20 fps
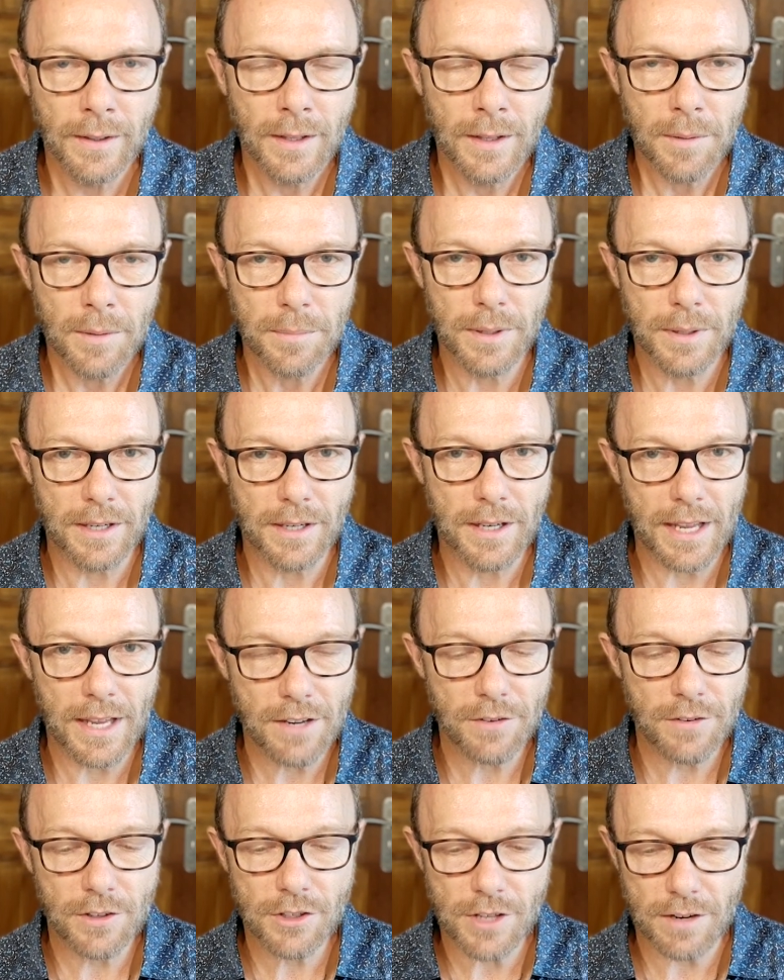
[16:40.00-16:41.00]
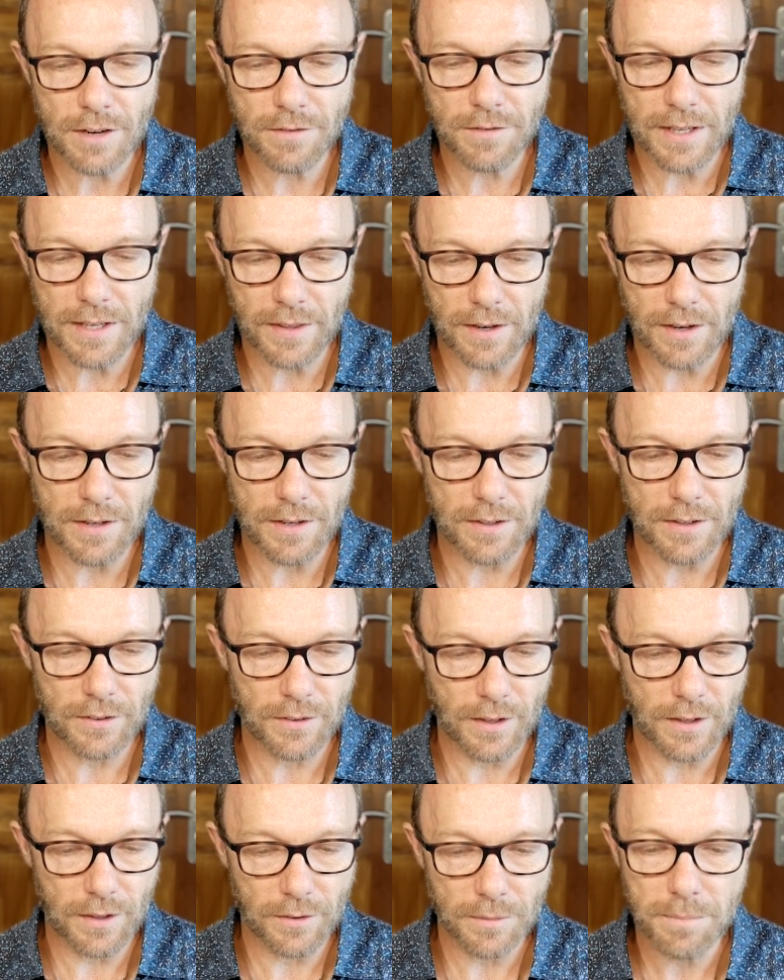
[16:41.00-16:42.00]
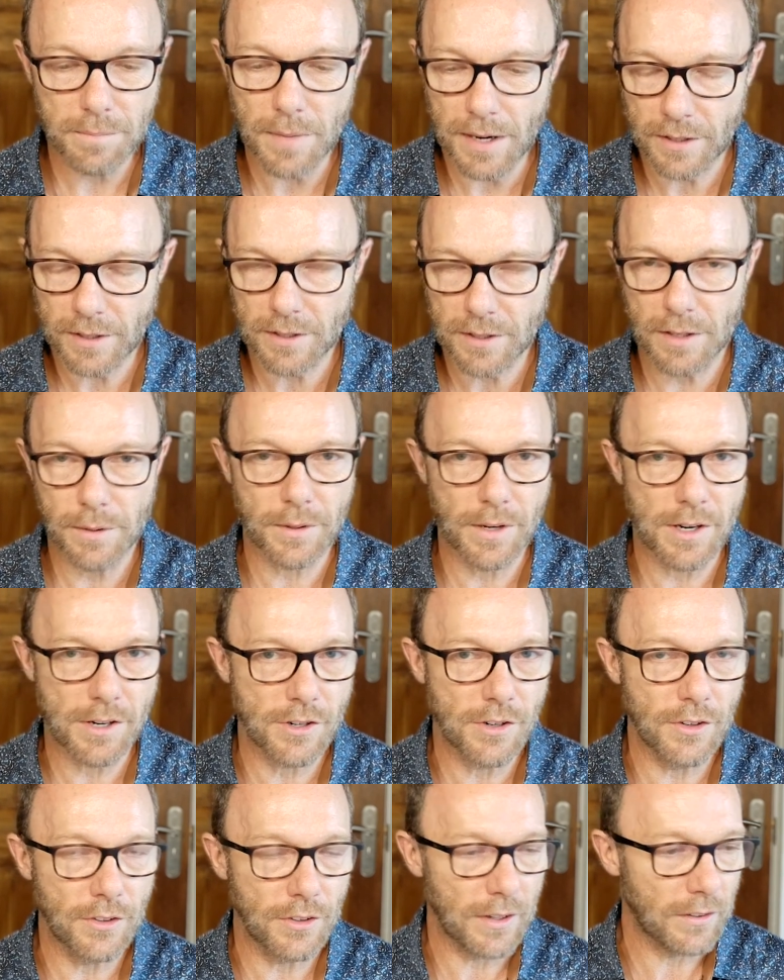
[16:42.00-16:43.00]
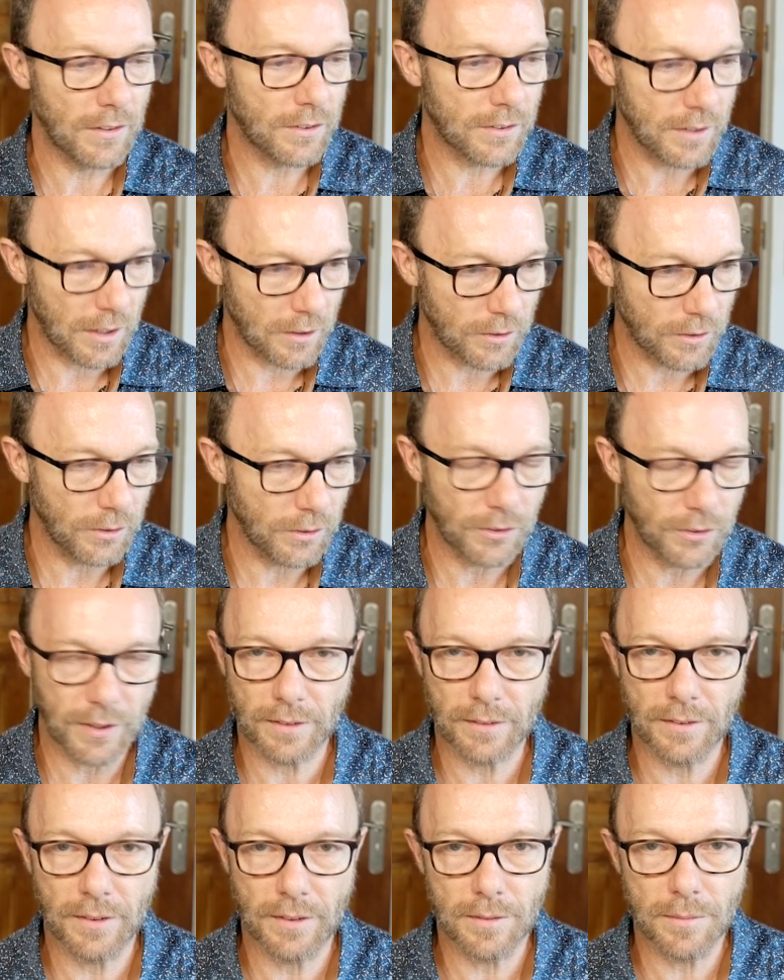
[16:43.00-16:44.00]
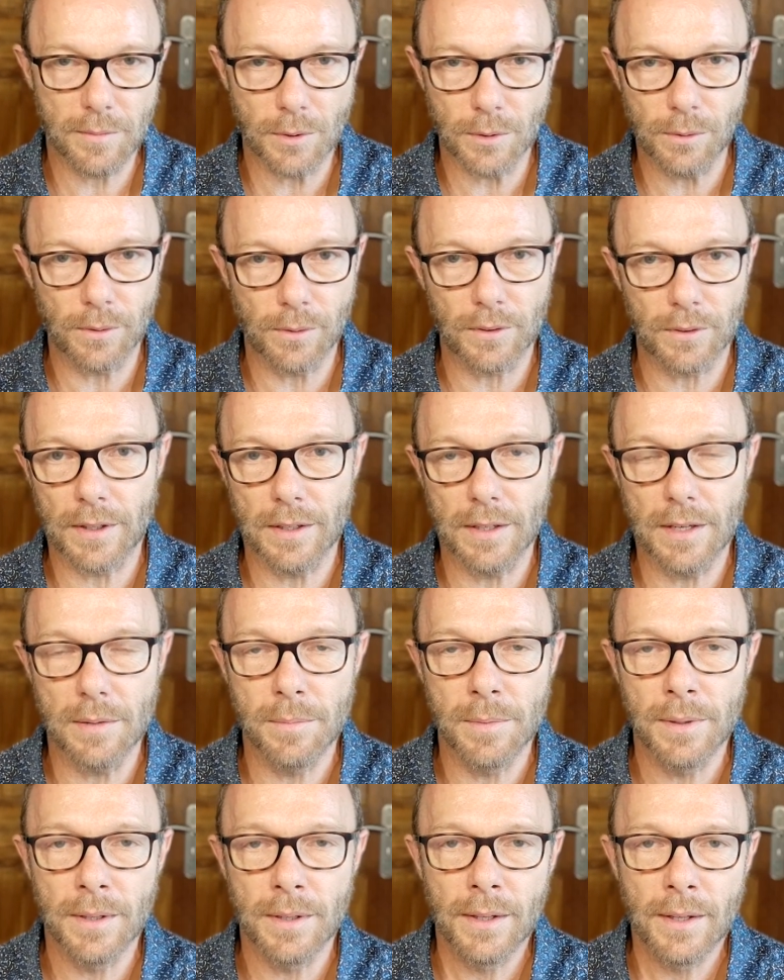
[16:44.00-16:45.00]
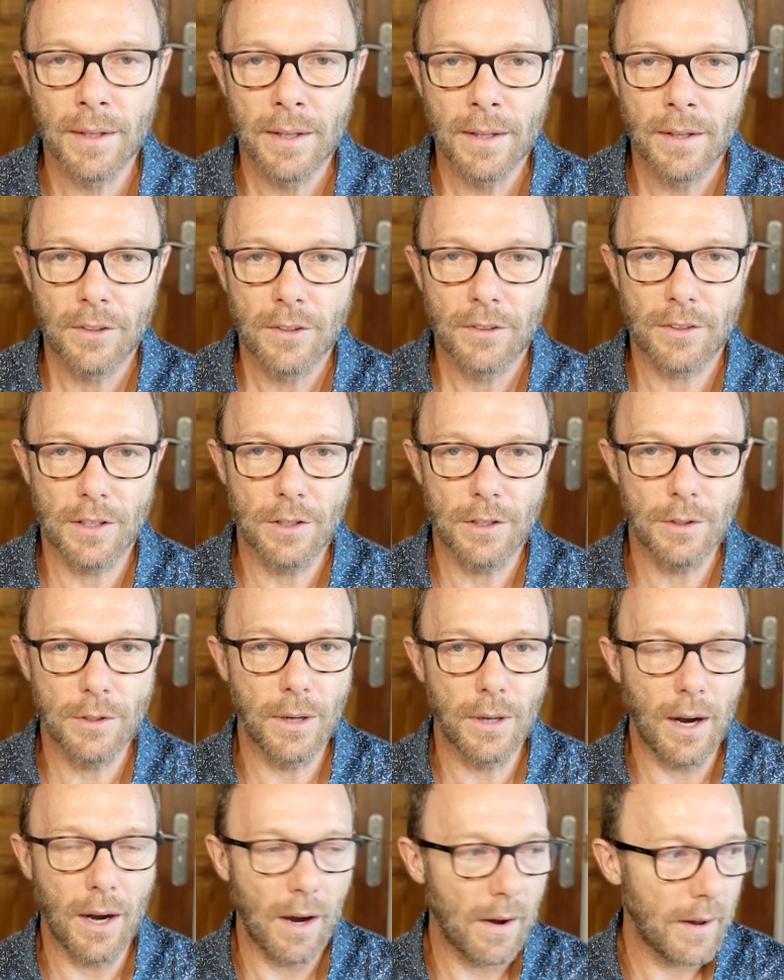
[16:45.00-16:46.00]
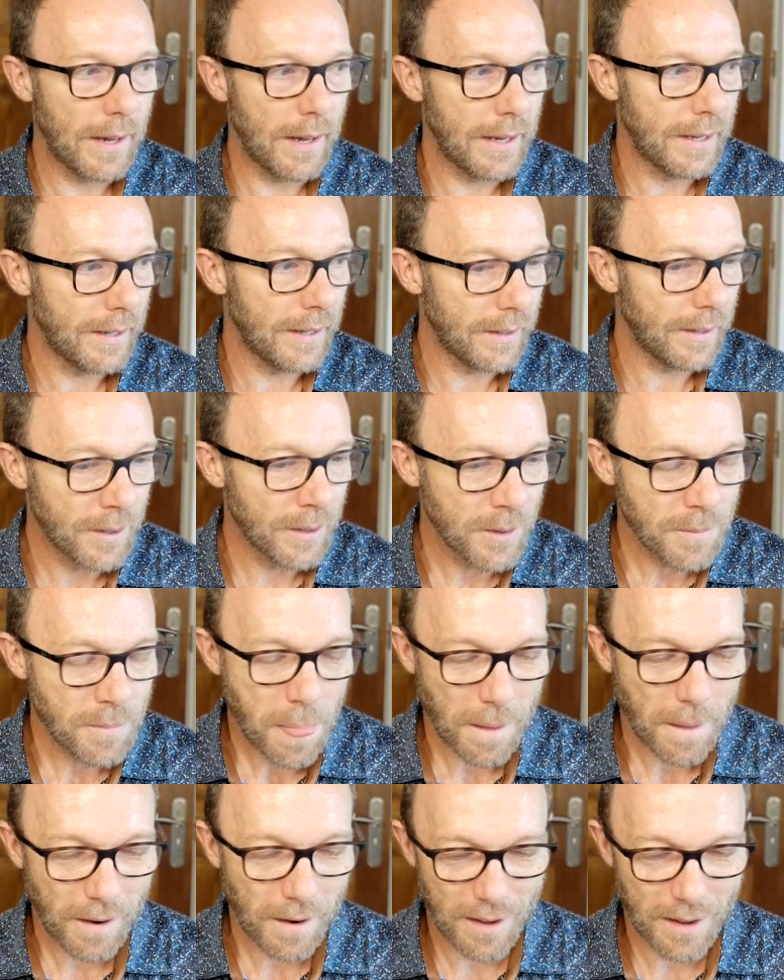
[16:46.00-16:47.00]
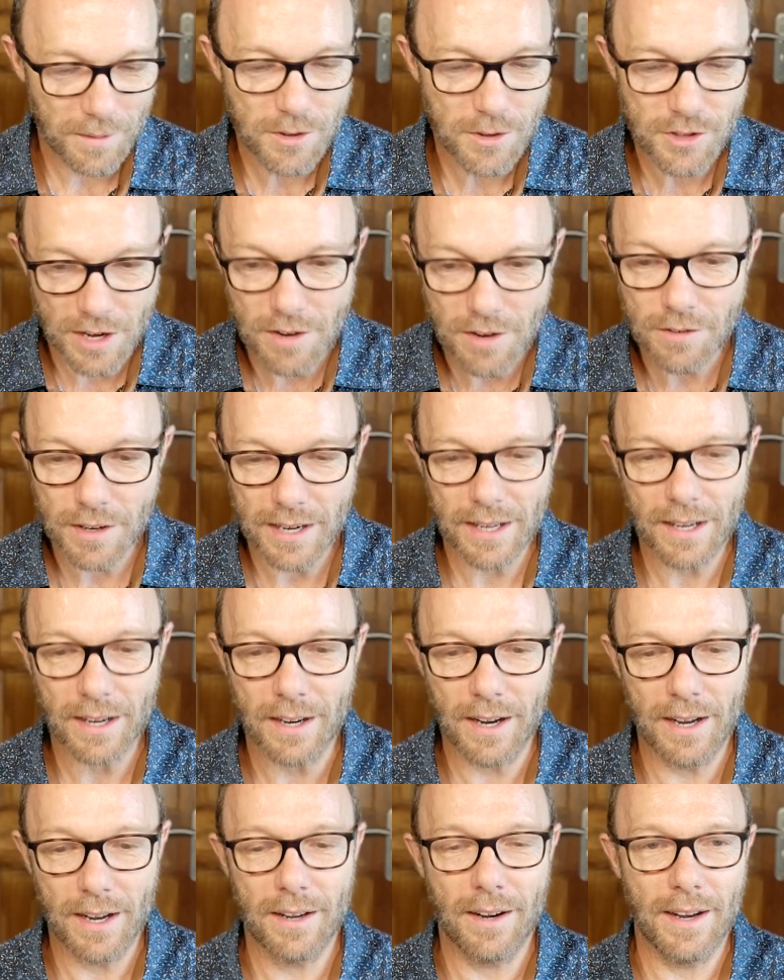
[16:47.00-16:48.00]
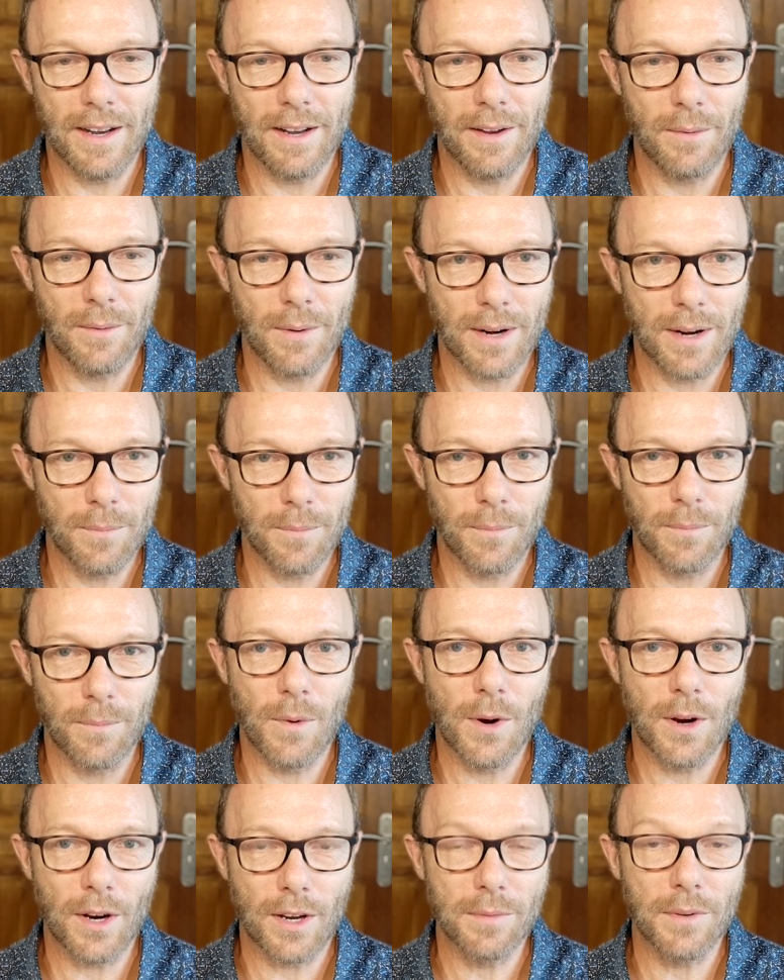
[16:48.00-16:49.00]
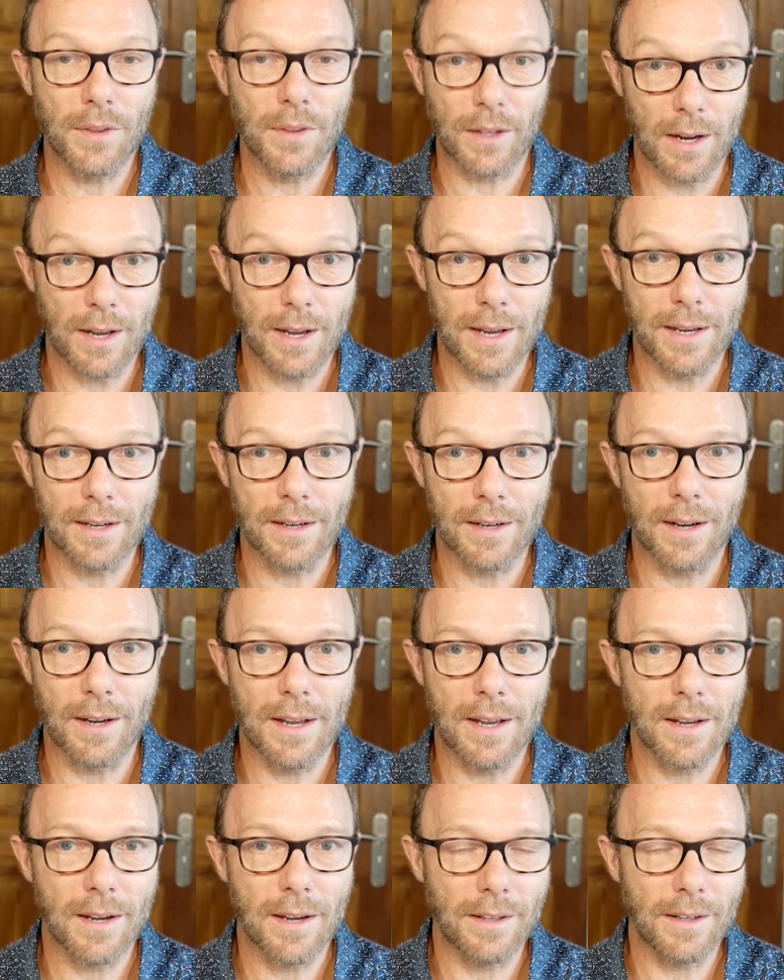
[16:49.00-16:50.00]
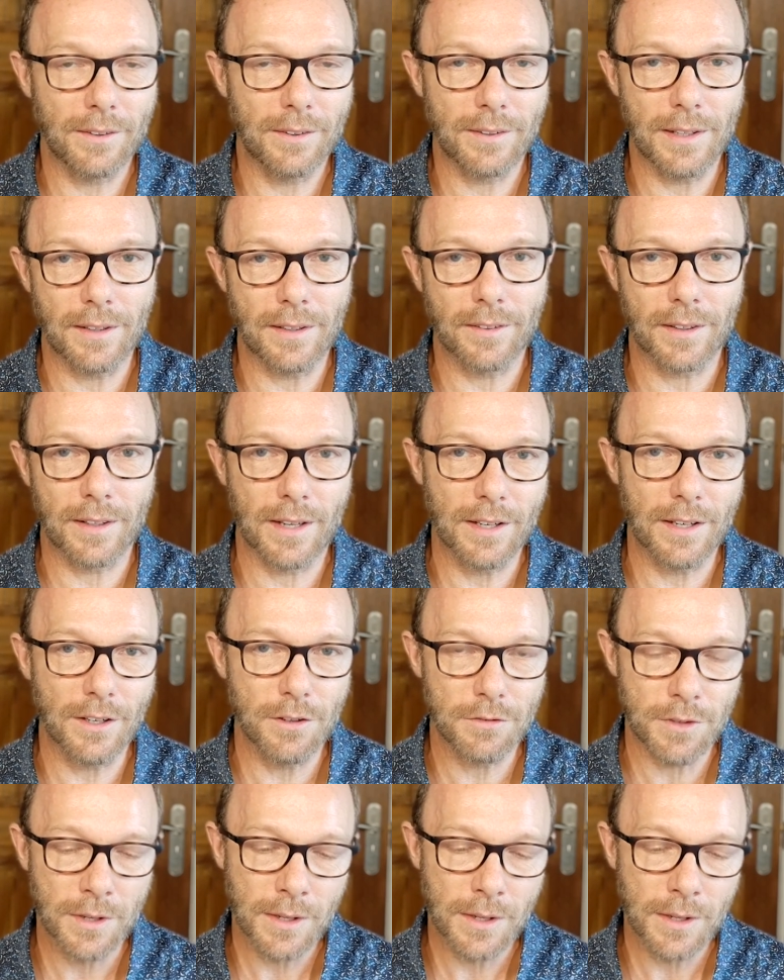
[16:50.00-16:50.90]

But even generally there's microaggressions, there's subtle sexism all the time. So I generally, when I'm working with a client, I seek to kind of